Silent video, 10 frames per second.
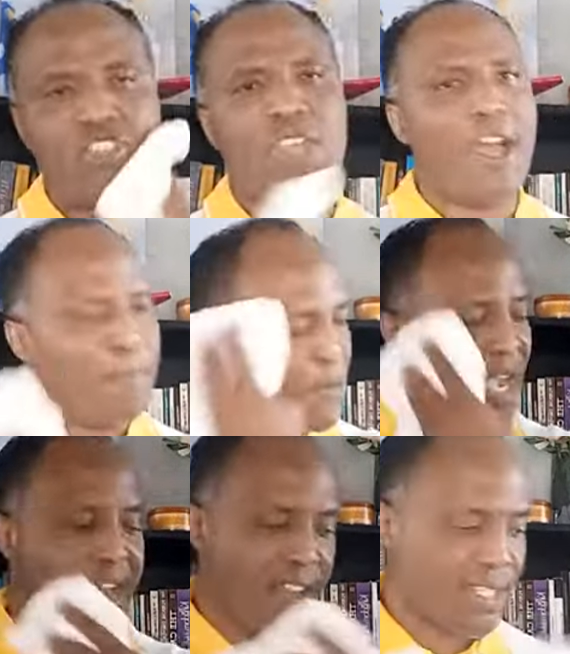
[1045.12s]
just to help you
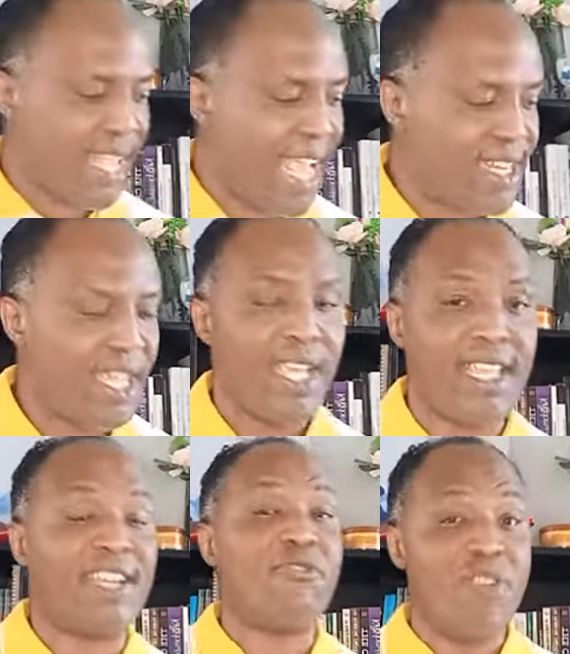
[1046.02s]
understand
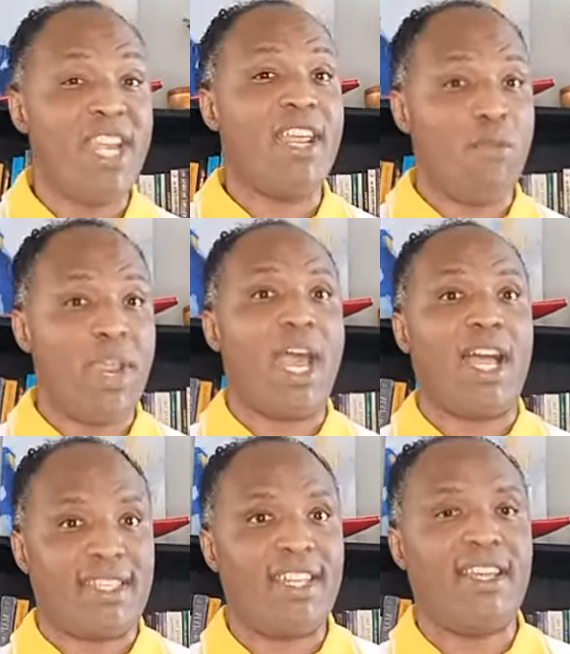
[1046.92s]
that really we
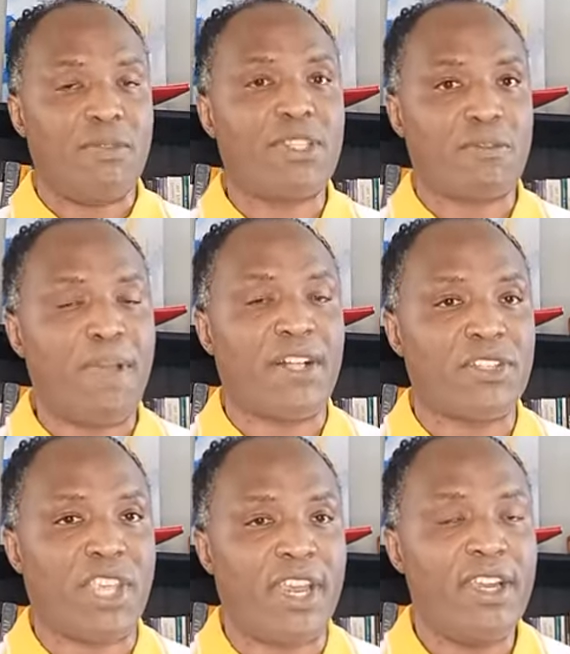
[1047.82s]
are dealing with
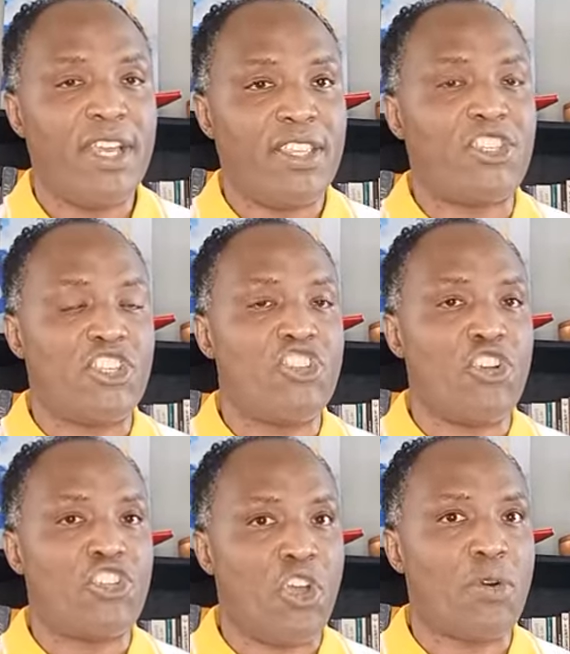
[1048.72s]
spells here. This is
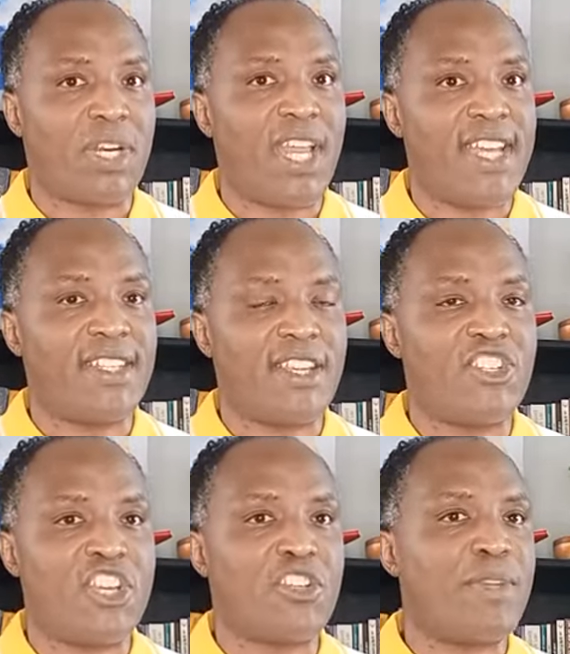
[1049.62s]
no joke, ladies and
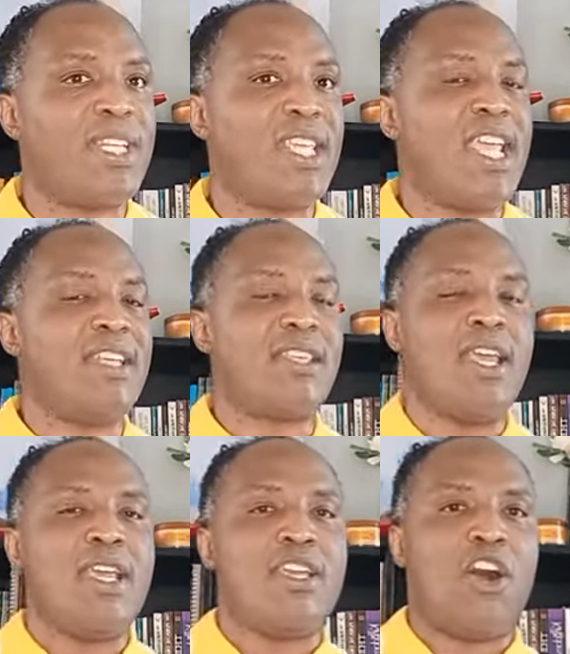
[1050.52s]
gentlemen. These
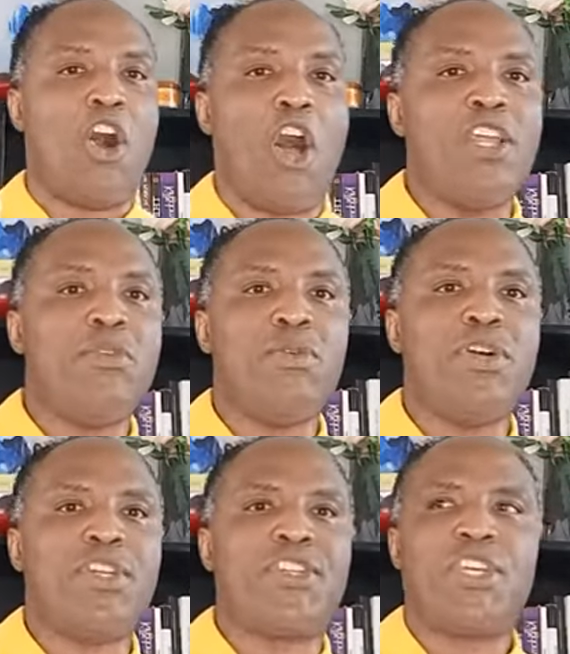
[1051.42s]

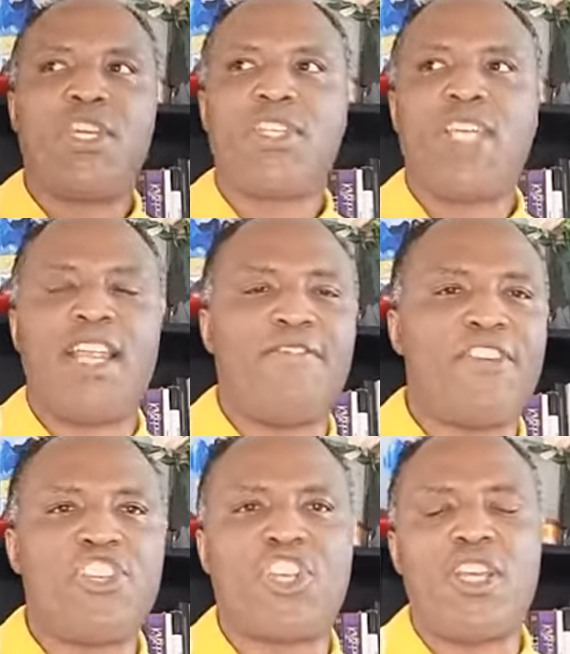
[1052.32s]
Hollywood,
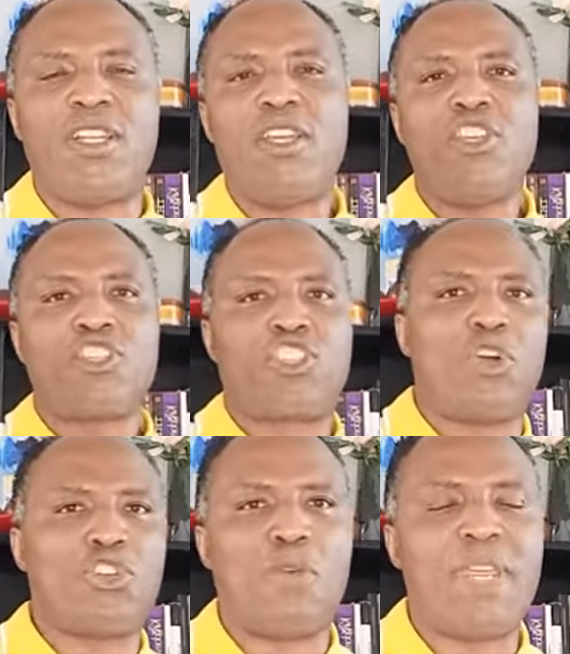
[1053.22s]
television,
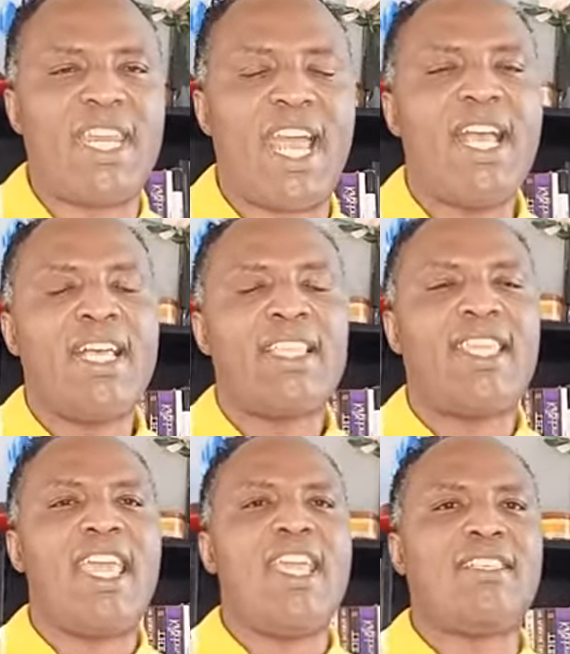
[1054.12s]
social media,
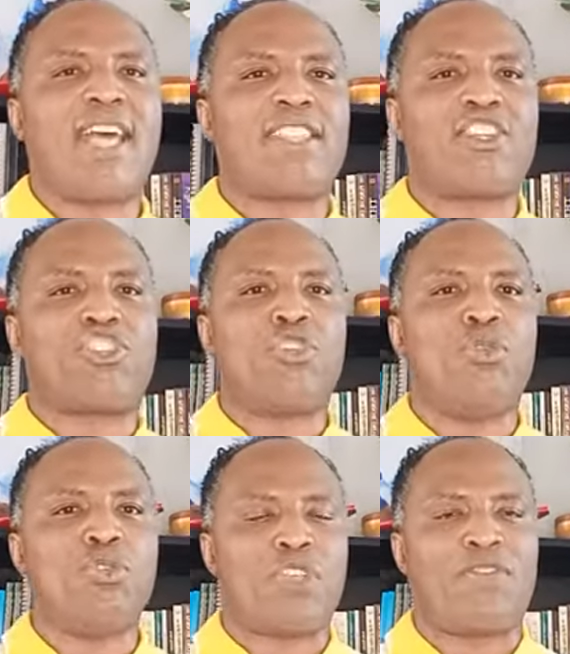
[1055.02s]
these are the
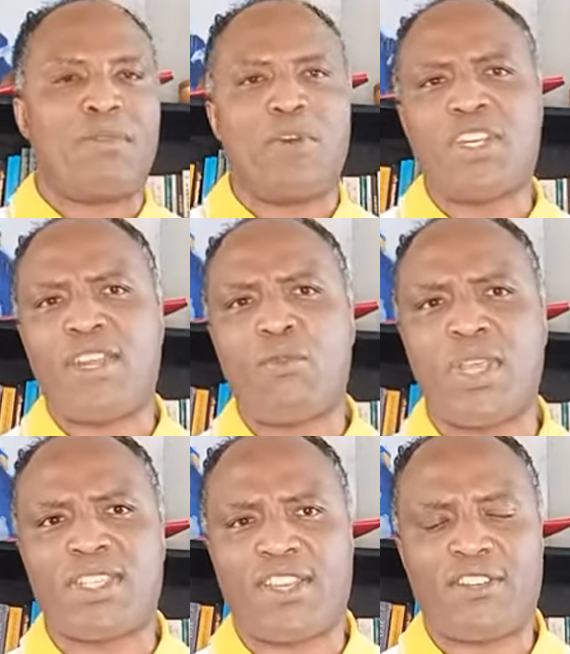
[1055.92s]
tools of the modern
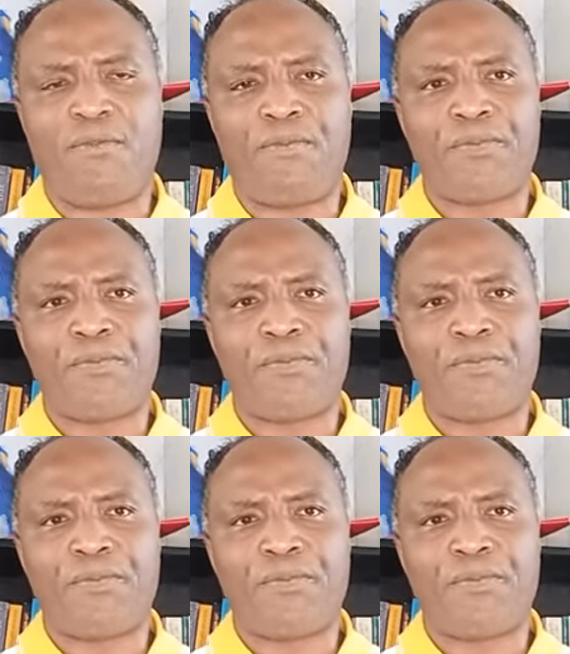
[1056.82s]
wizard